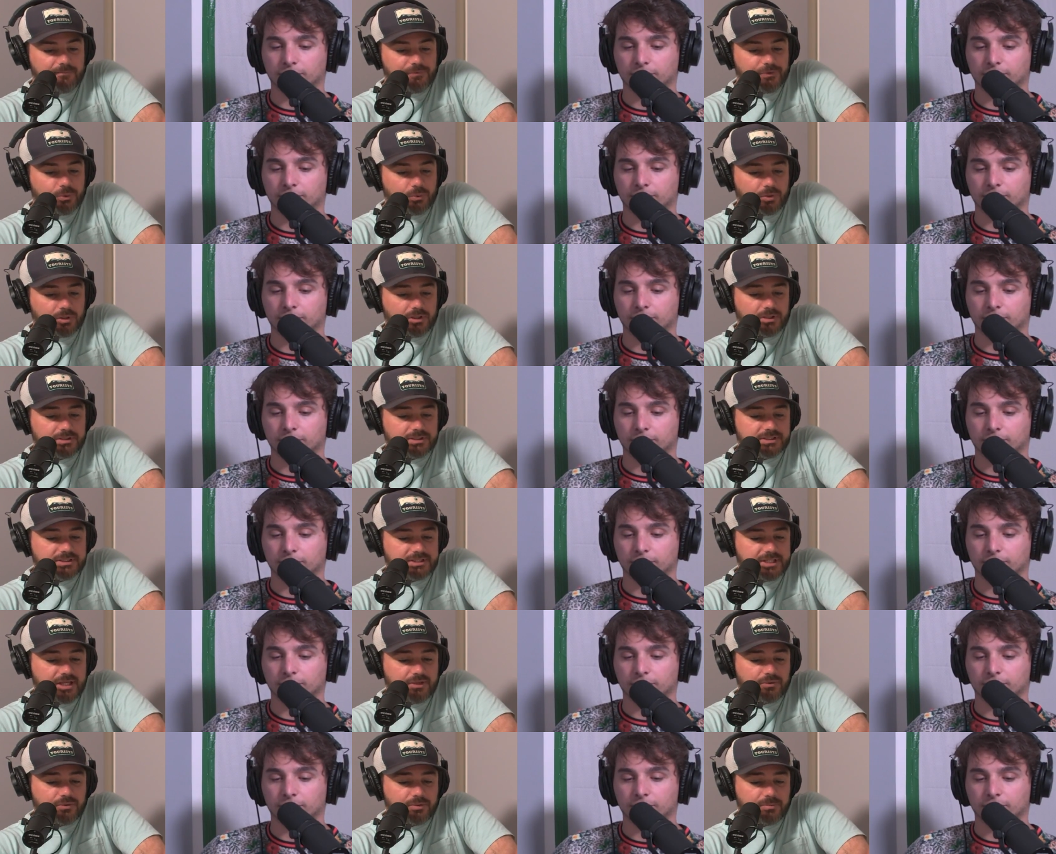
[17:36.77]
Speaker 1: The world's
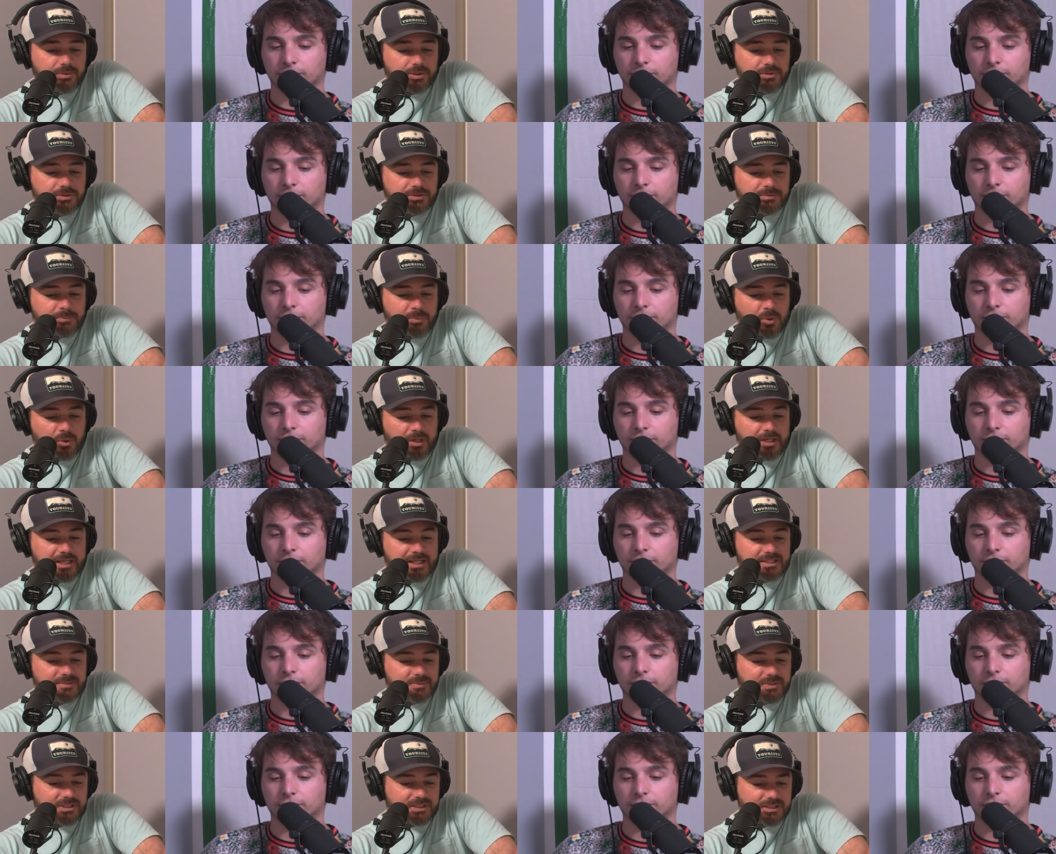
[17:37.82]
southernmost point
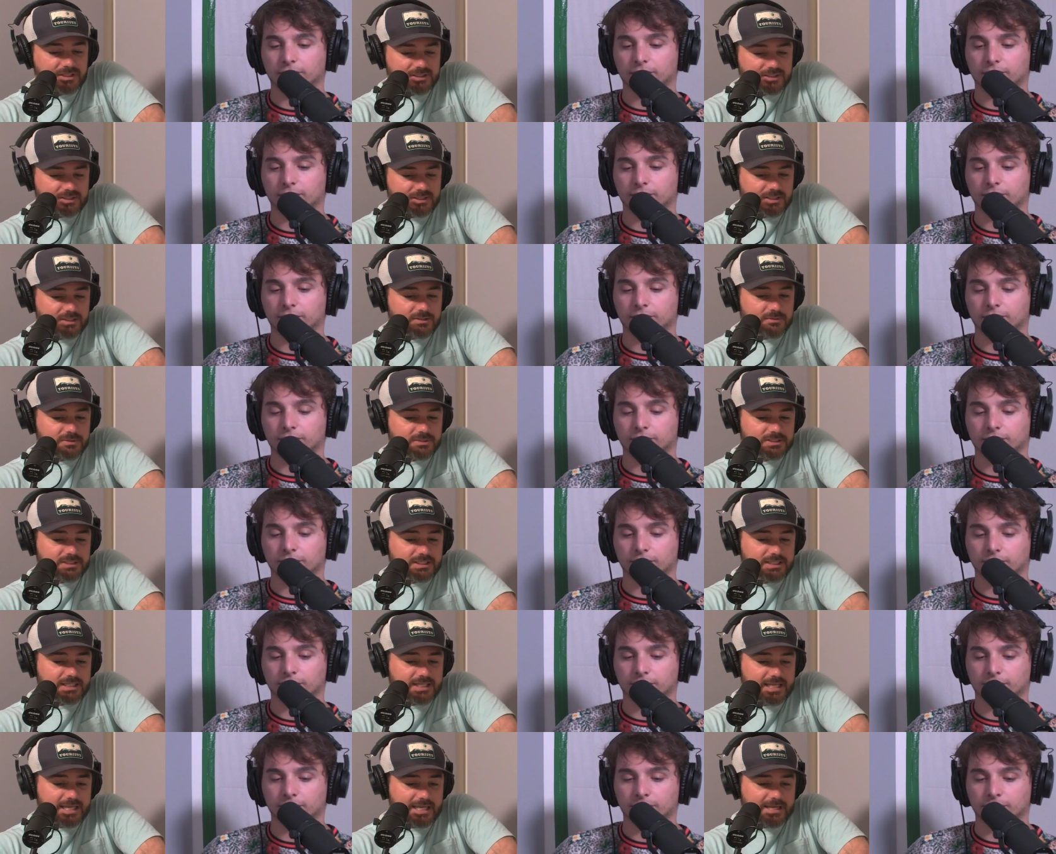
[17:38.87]
has been
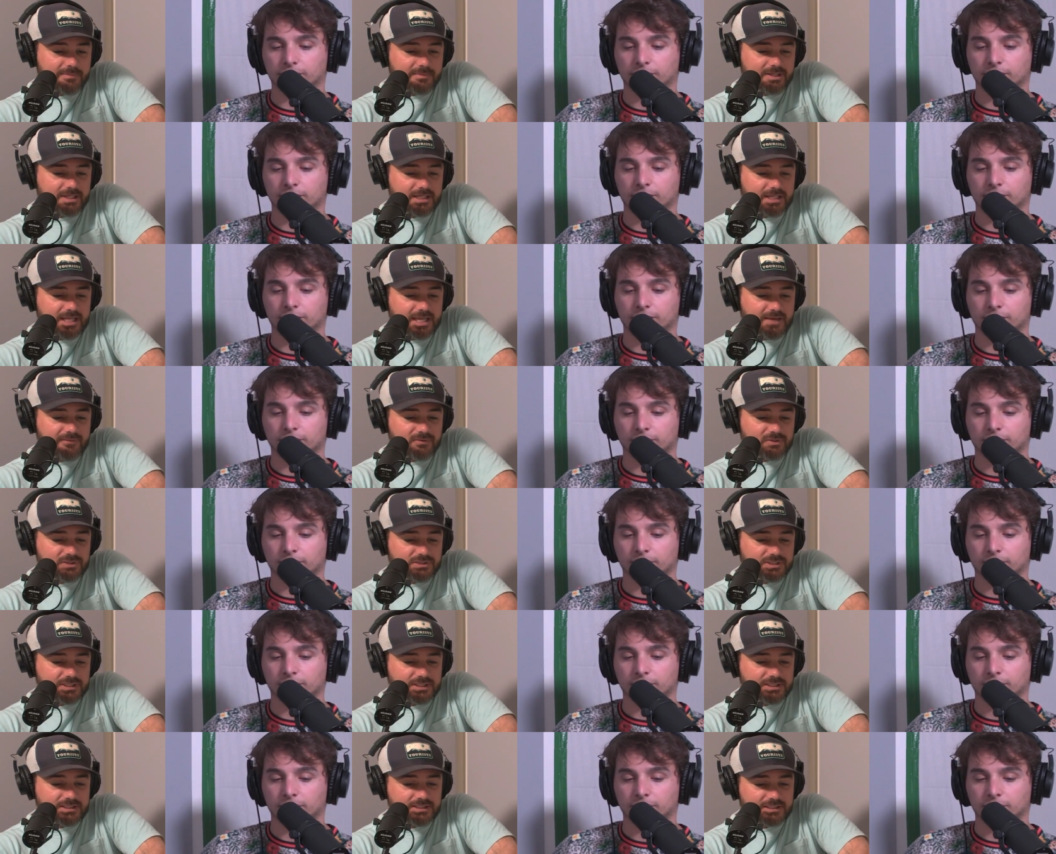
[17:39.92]
continuously inhabited ever
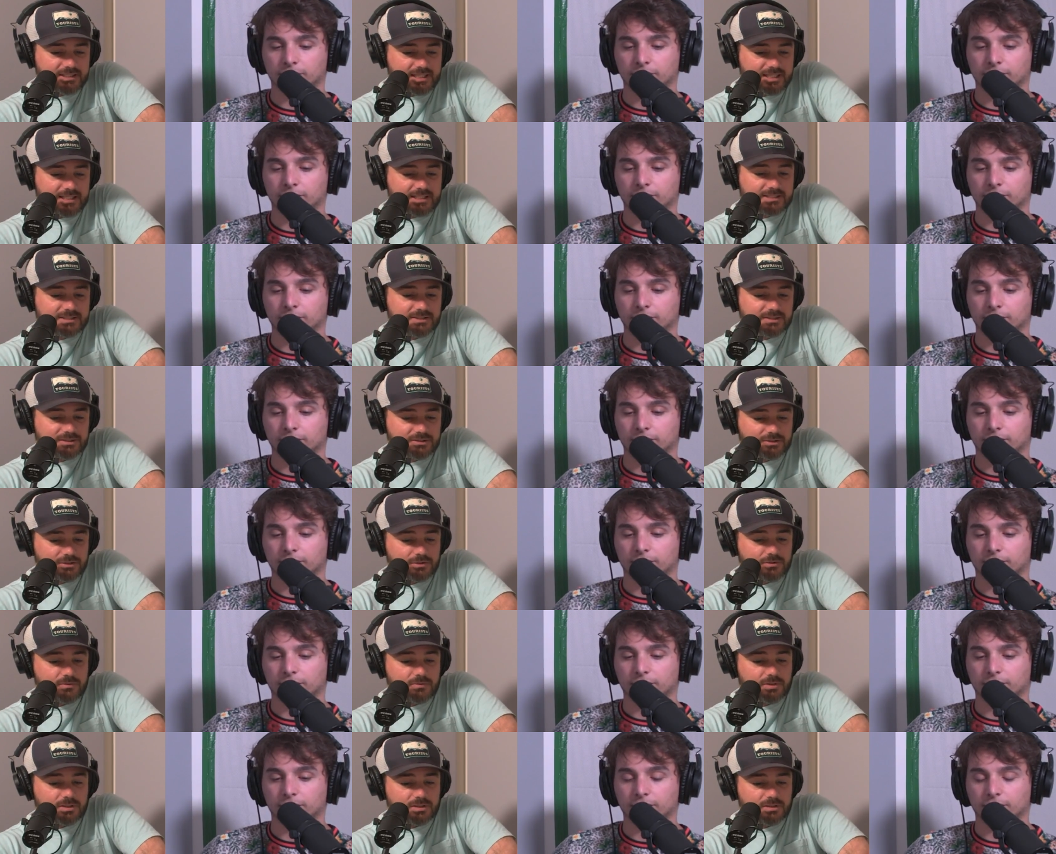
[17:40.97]
since, and its
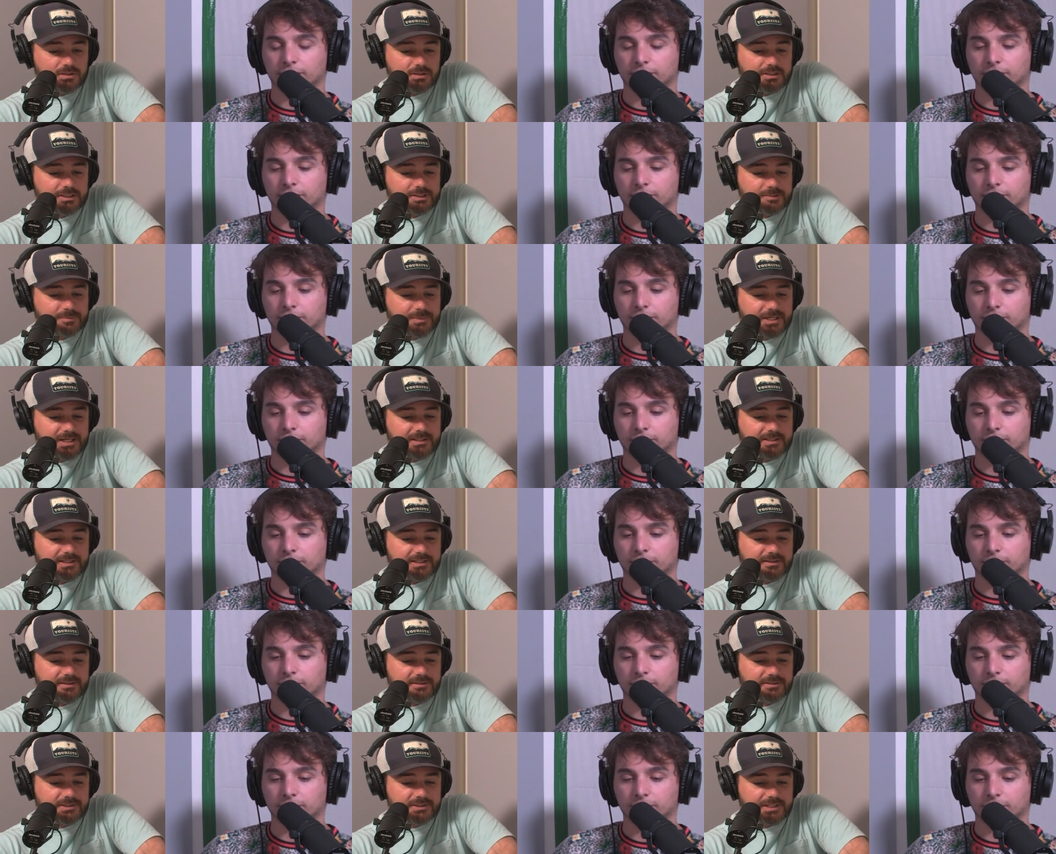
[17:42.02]
two earliest
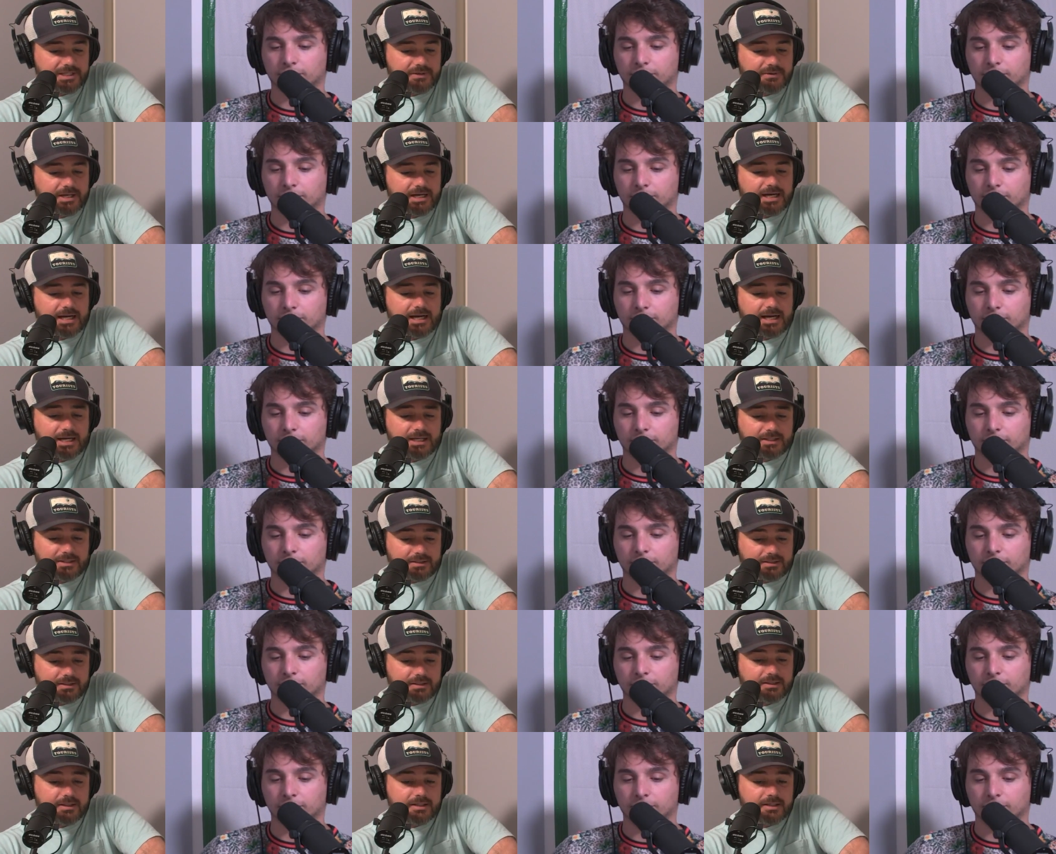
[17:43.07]
pioneers are now
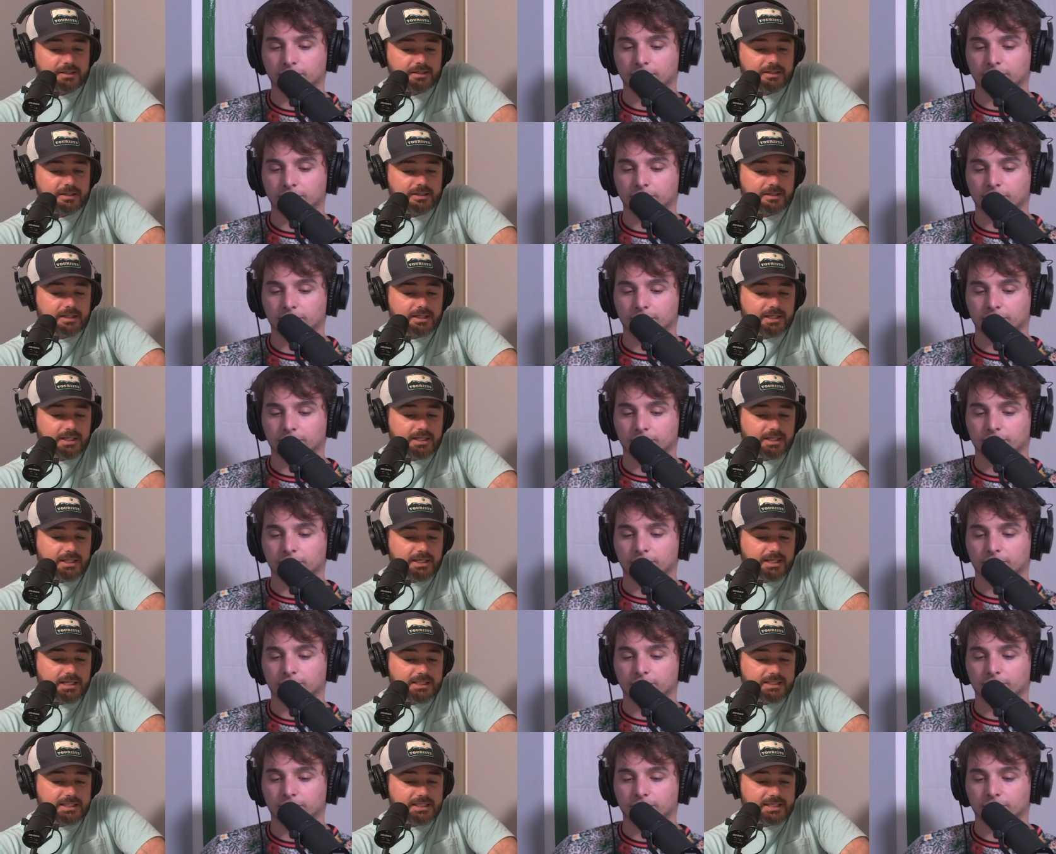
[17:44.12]
honored
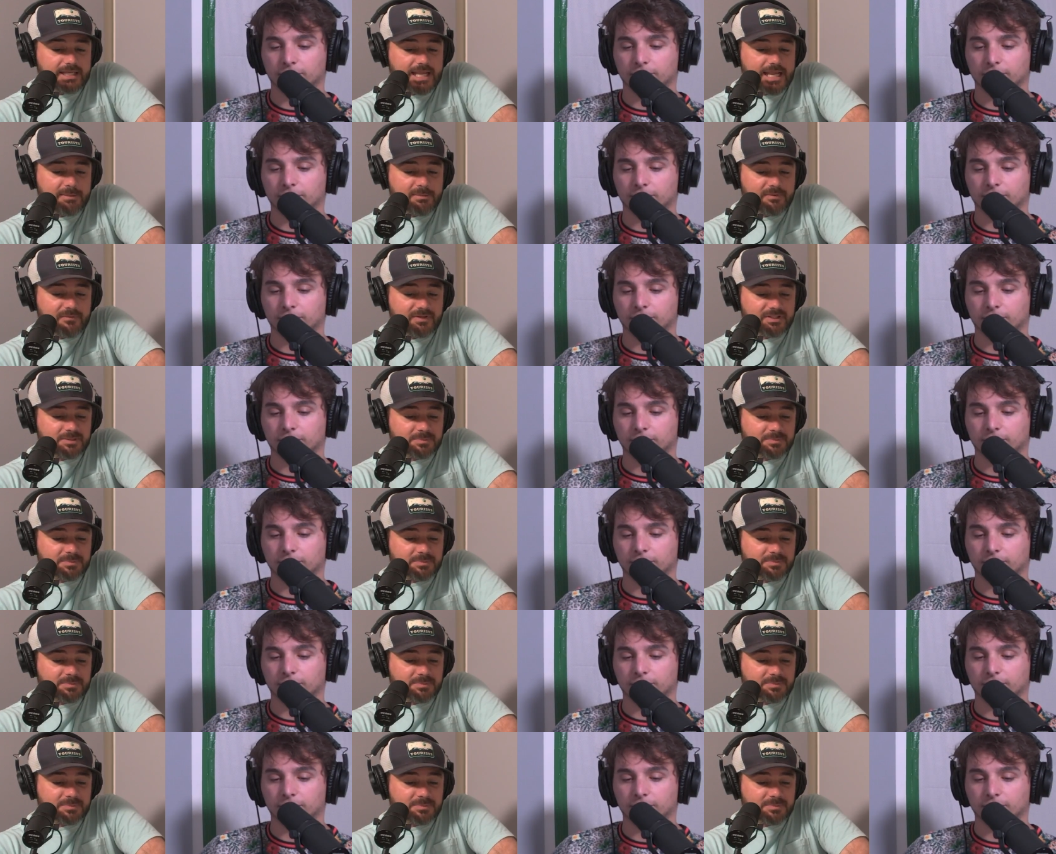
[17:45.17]
in the name of